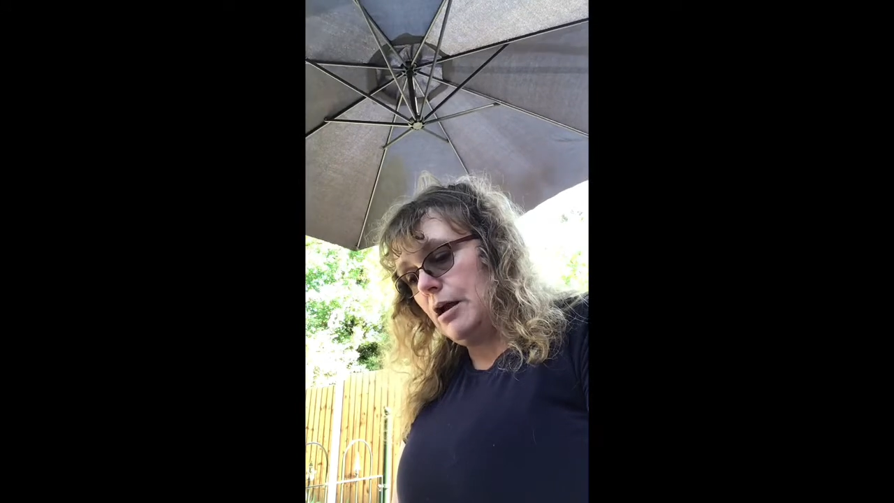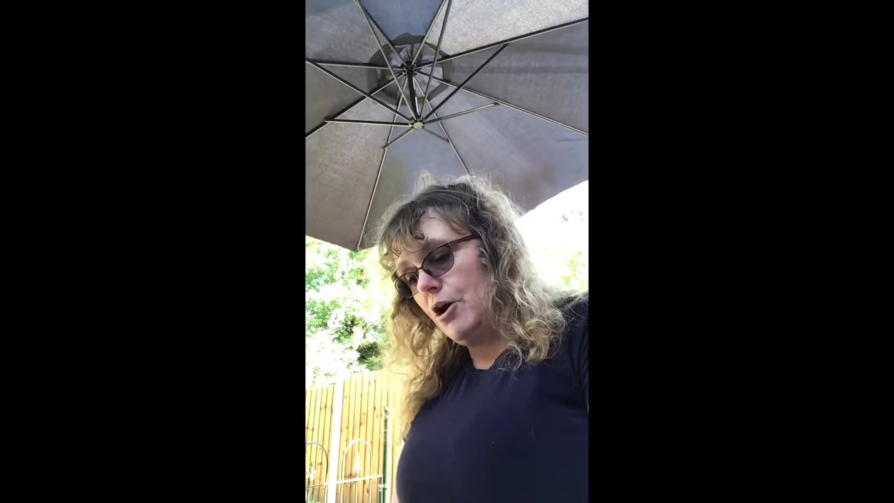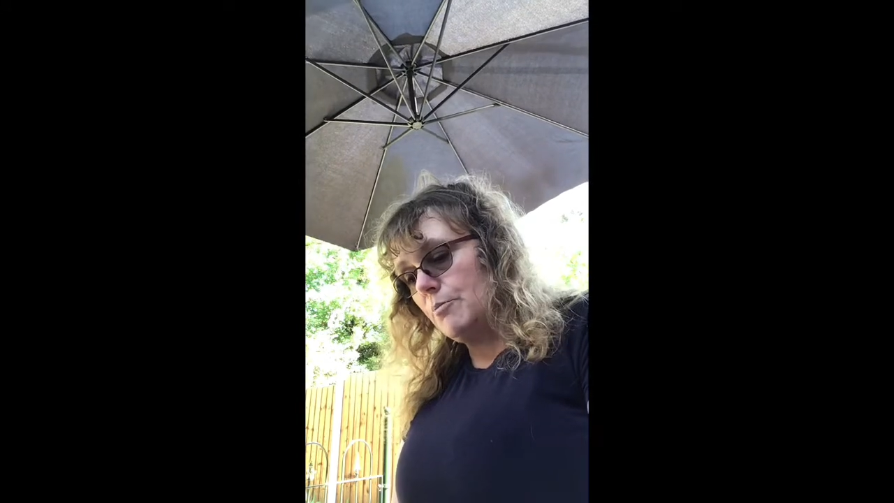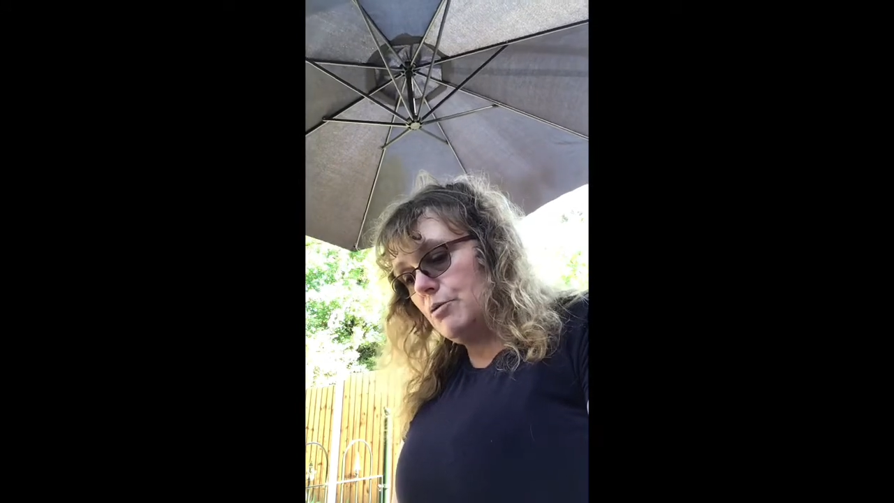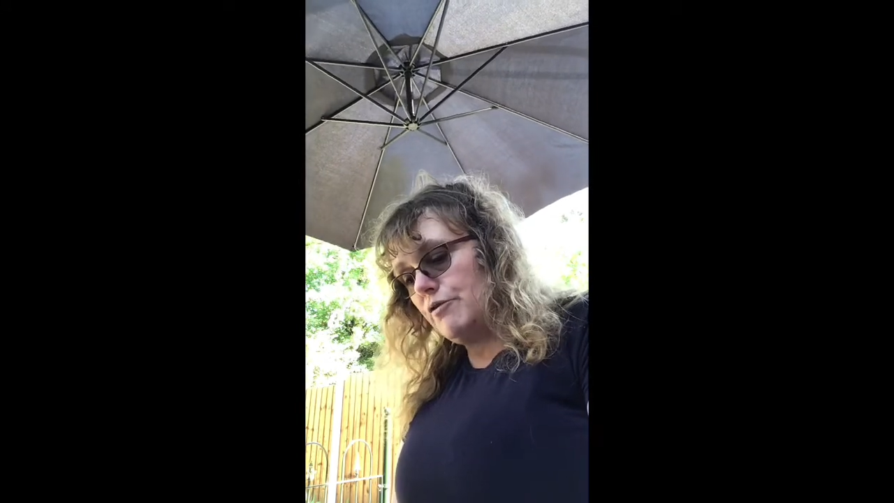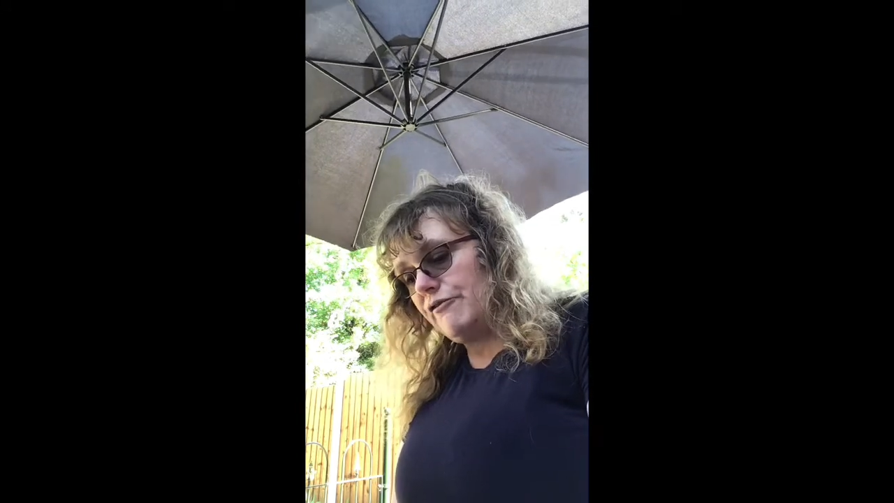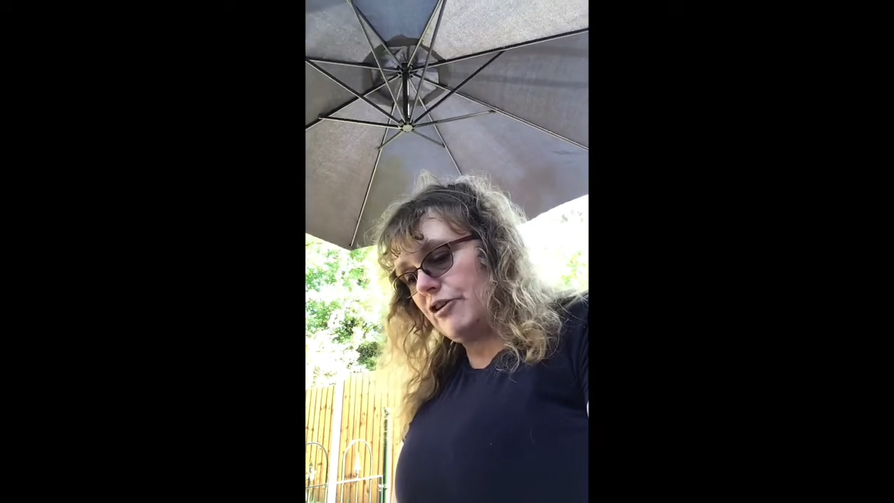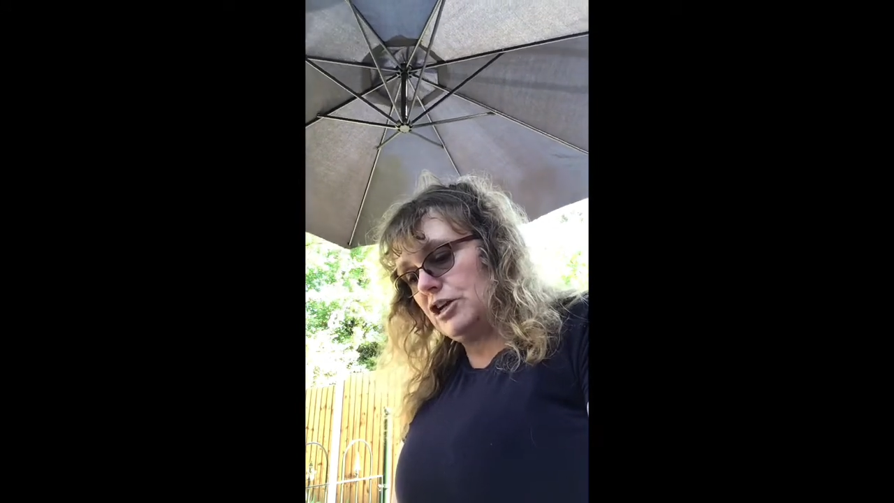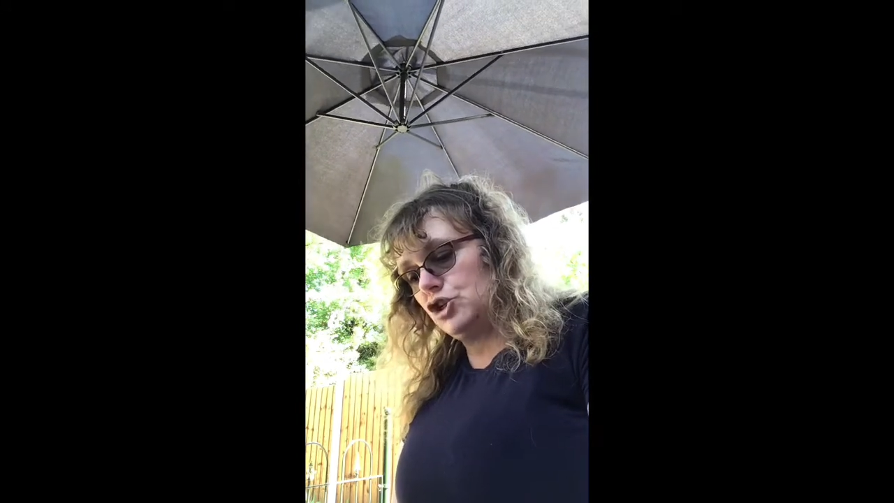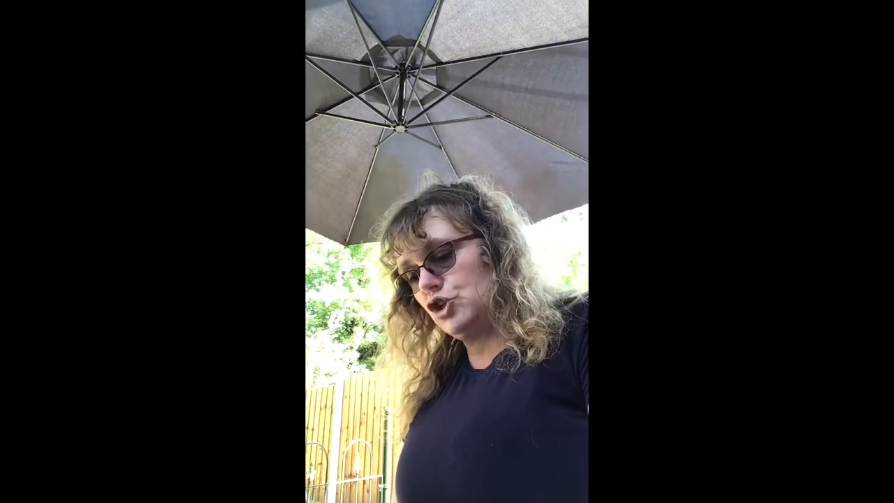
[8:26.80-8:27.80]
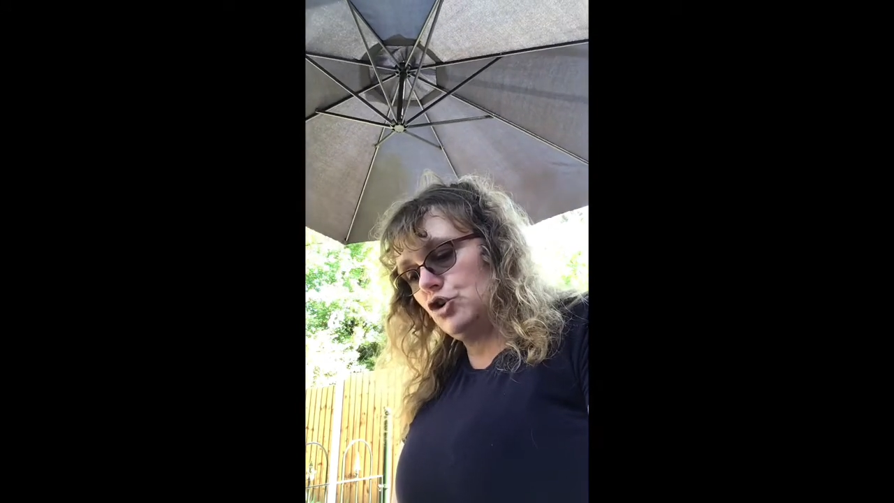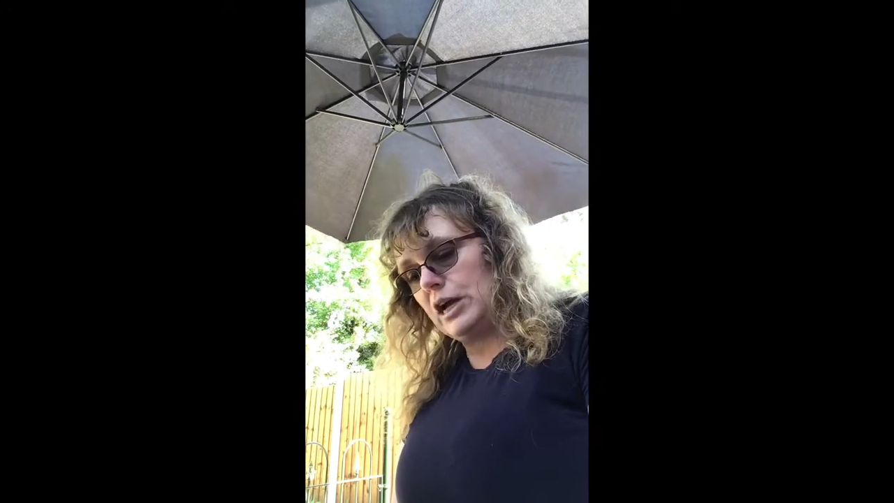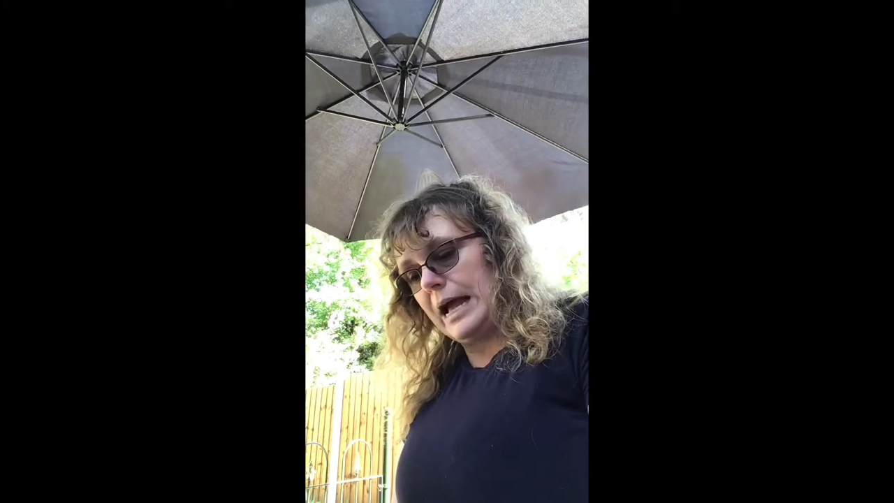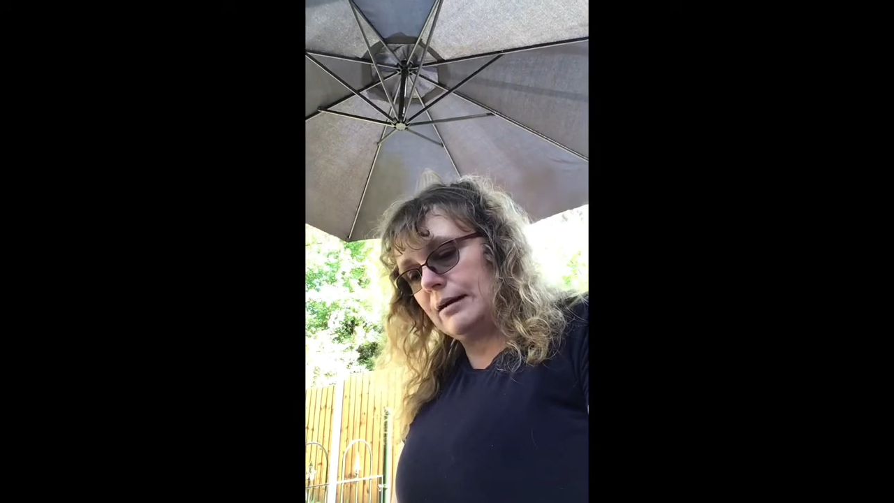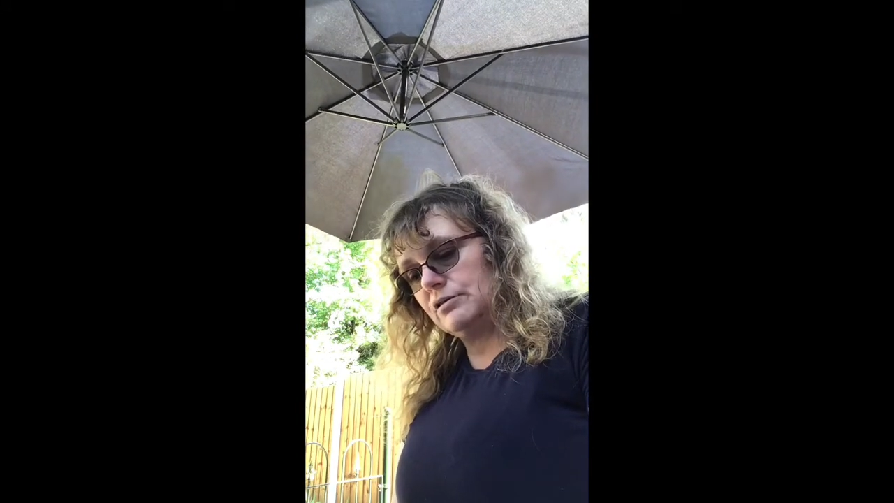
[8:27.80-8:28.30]
Moonface shook
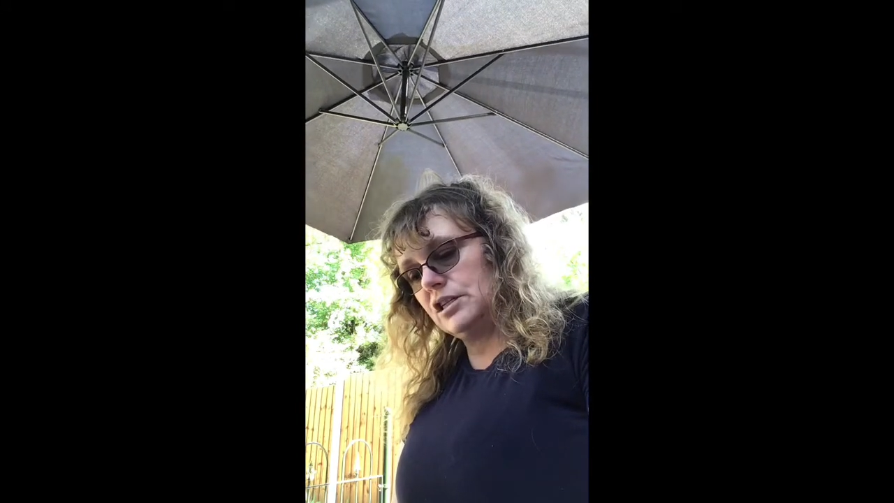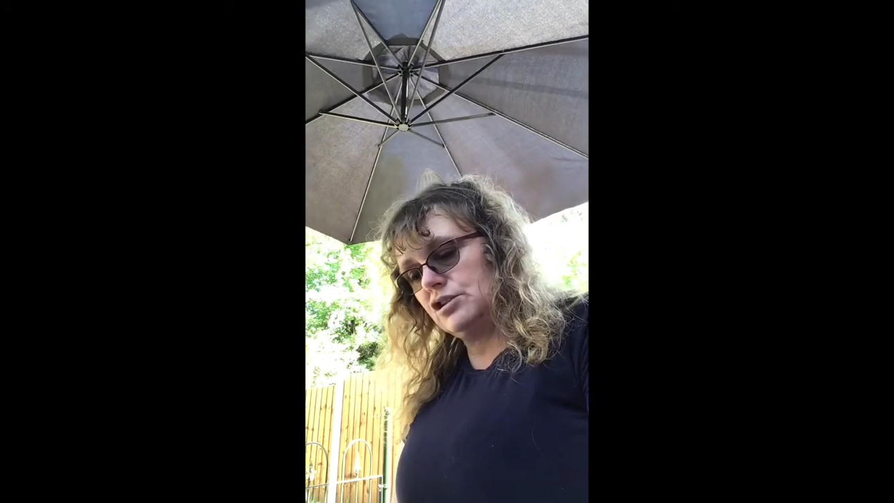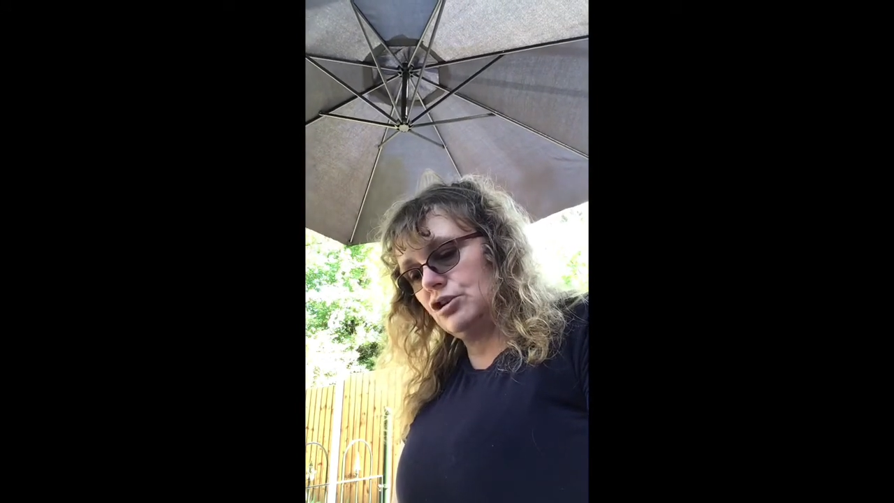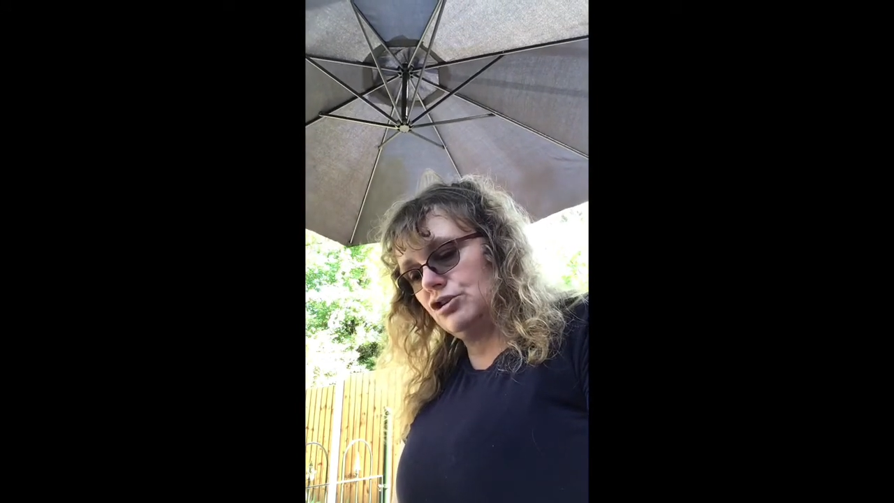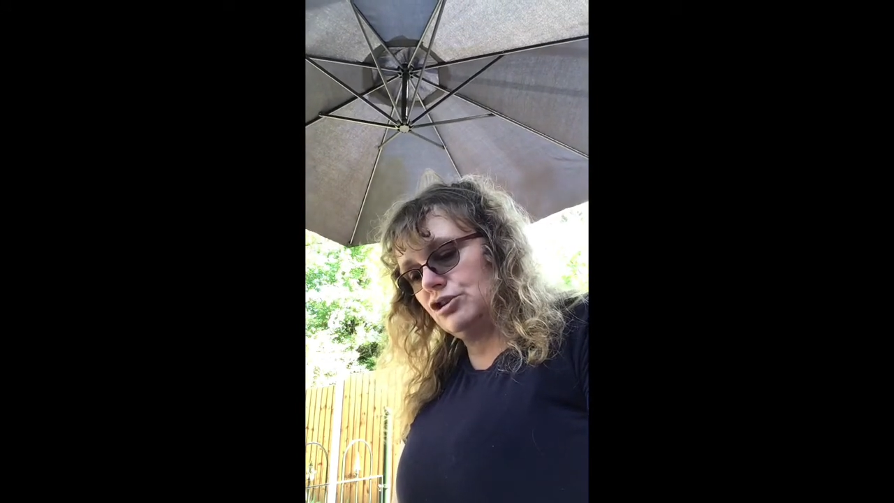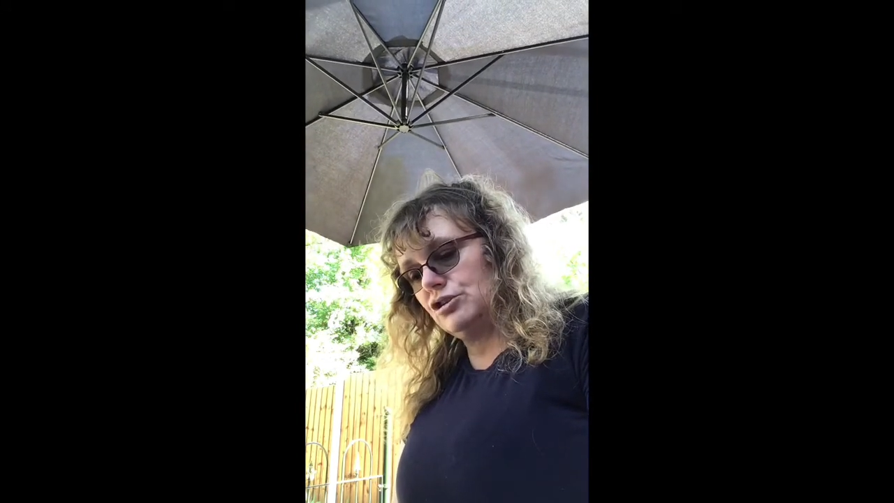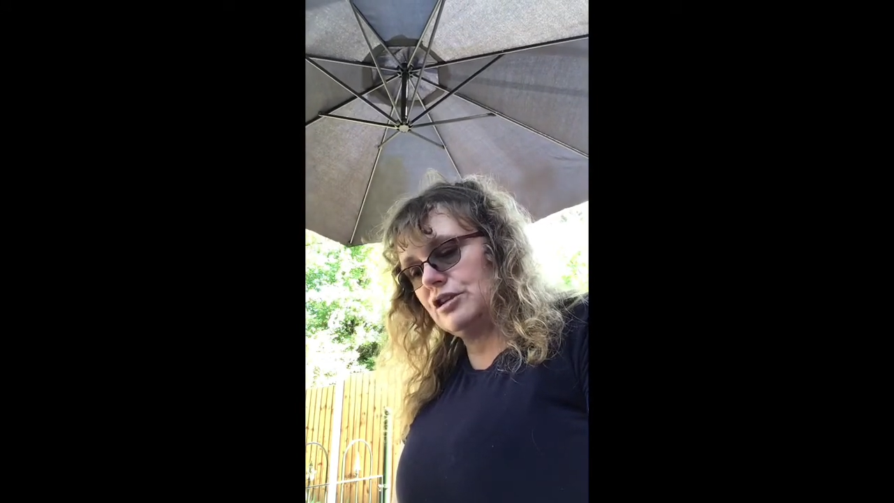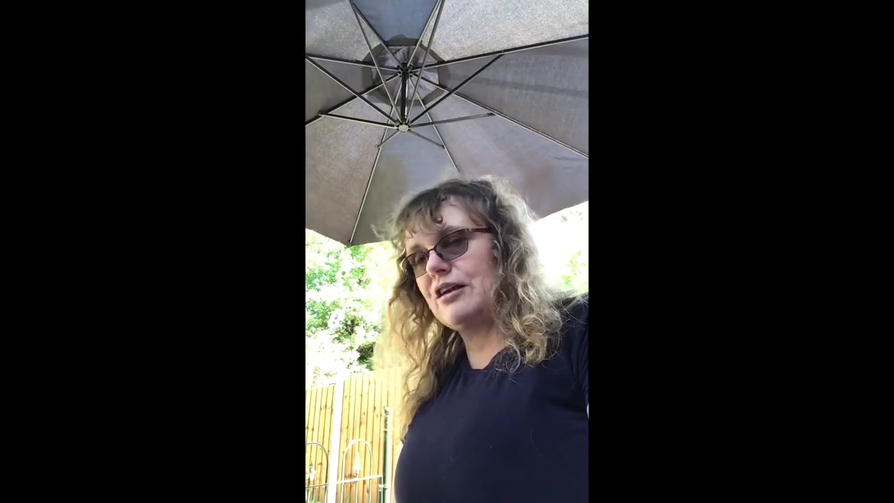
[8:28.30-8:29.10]
out his cushions